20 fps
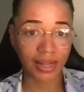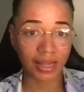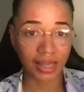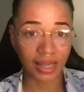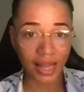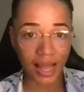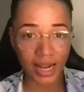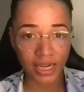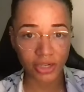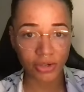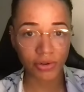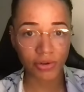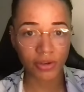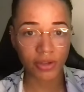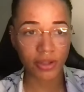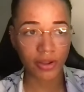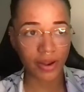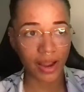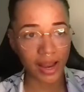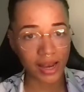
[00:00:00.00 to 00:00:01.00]
to latch
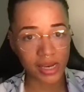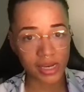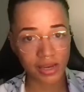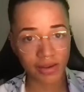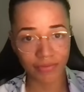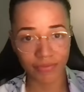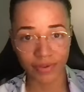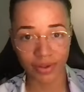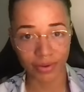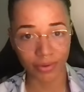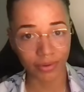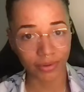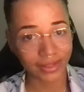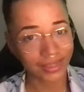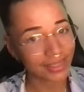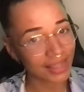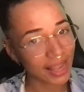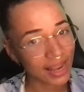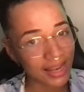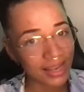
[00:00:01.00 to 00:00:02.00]
onto your energy field all
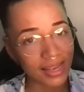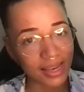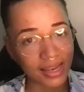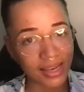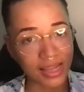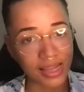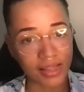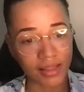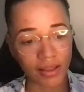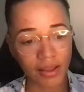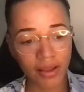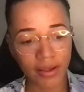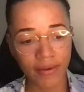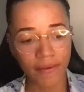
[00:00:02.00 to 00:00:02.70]
these entities